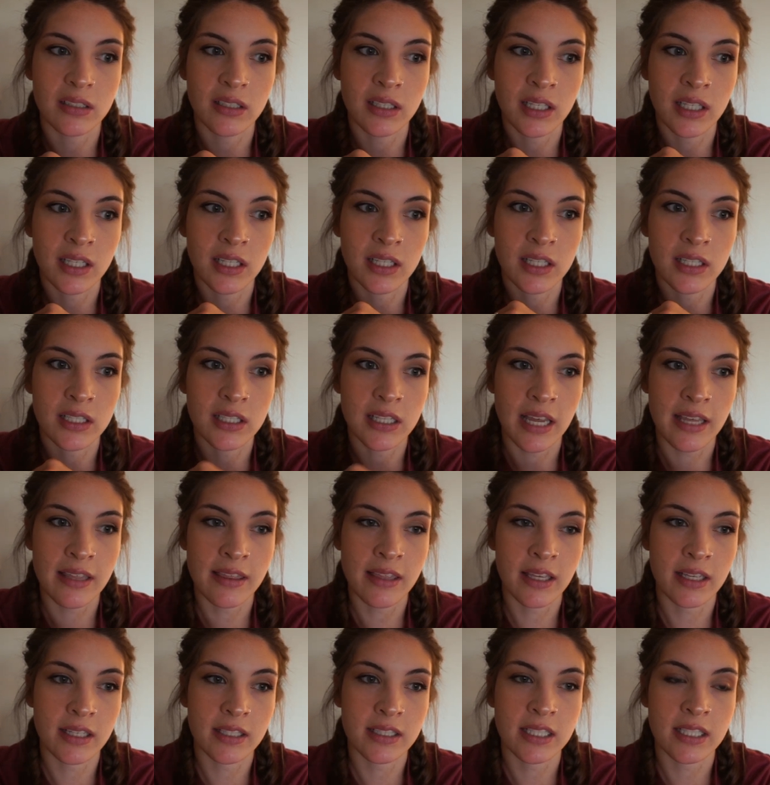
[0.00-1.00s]
and I
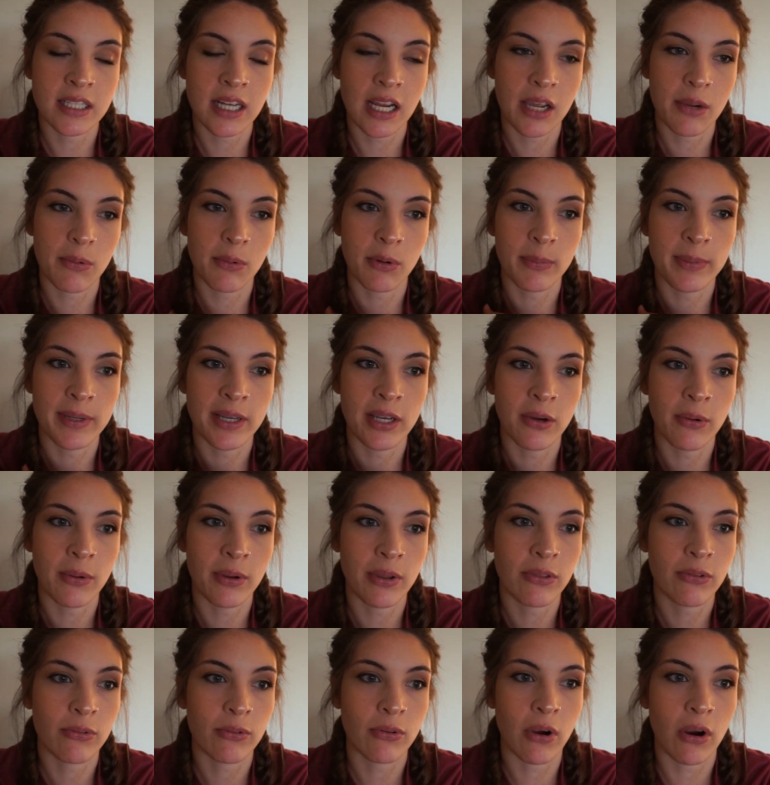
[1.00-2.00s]
think tonight we'll be
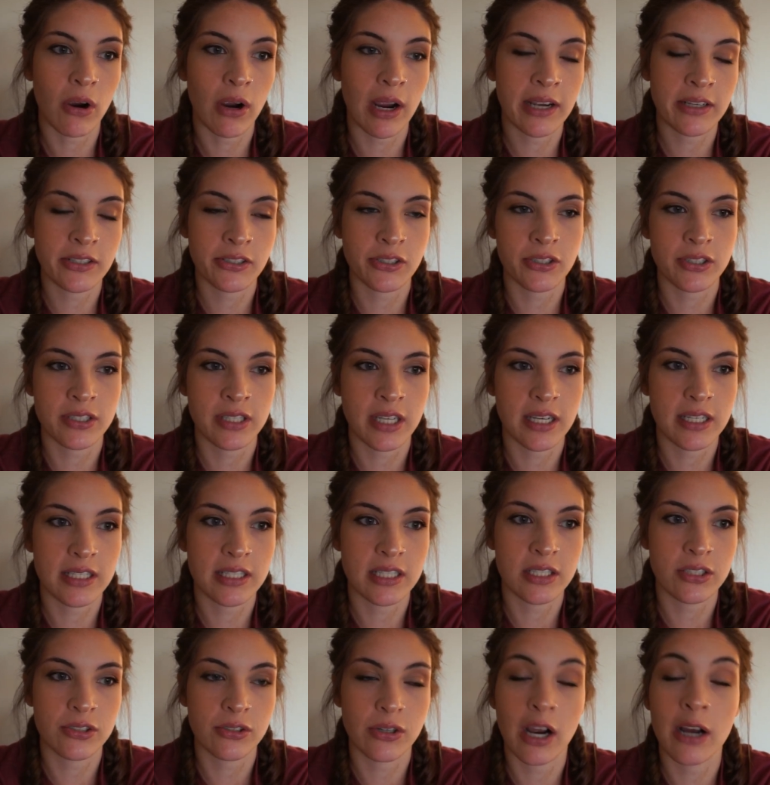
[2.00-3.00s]
going through our
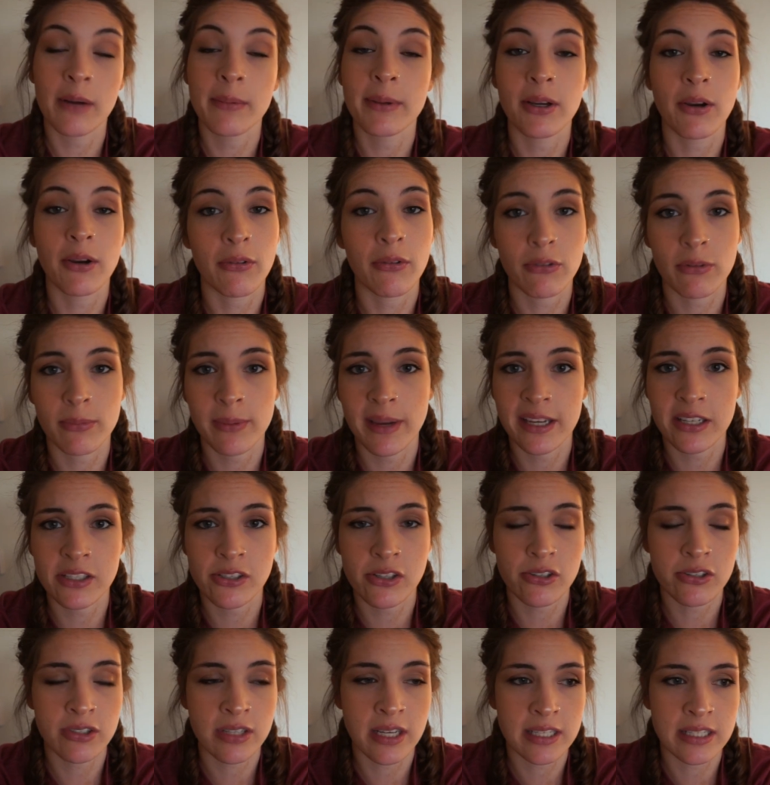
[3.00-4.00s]
exercises, or I'll be through my
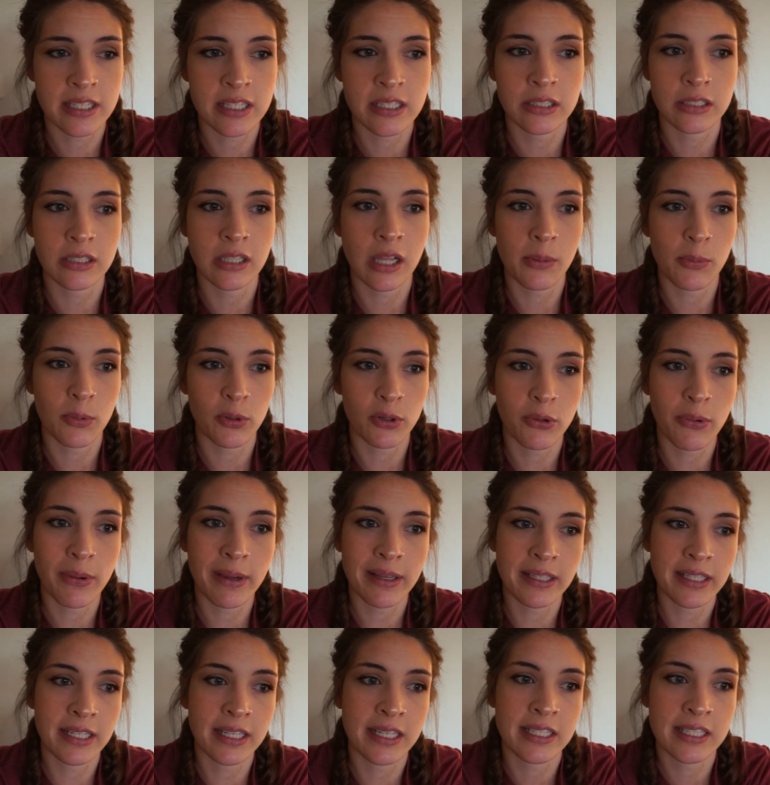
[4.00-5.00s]
exercises a lot more
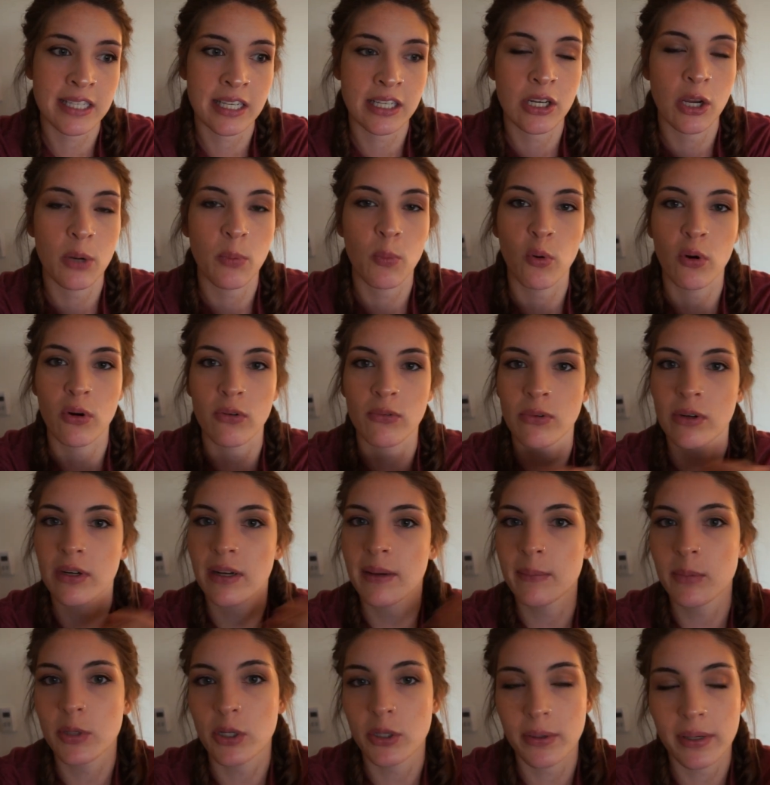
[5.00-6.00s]
quickly because I know more of what
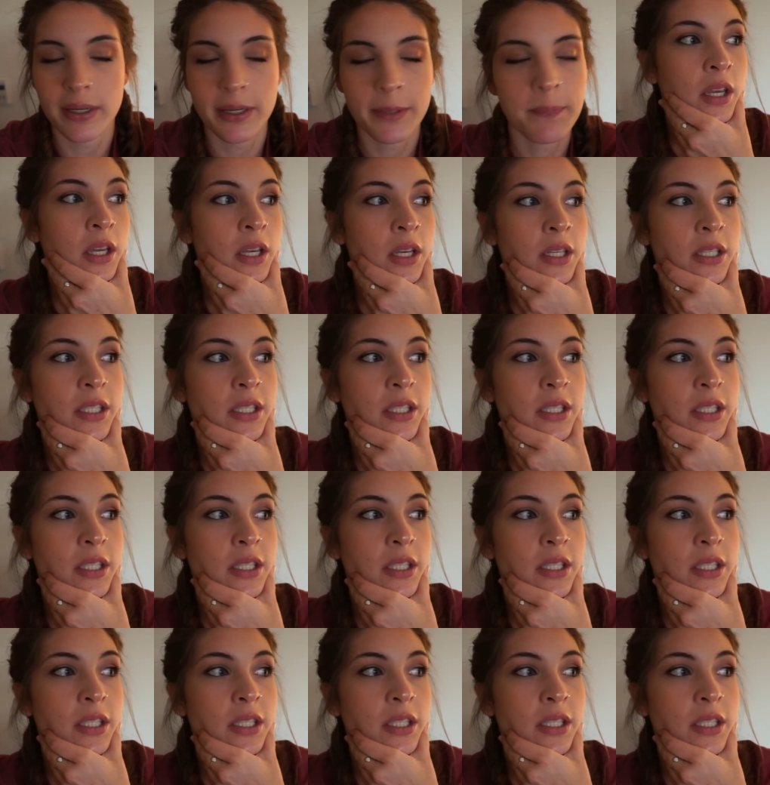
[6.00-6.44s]
I'm doing.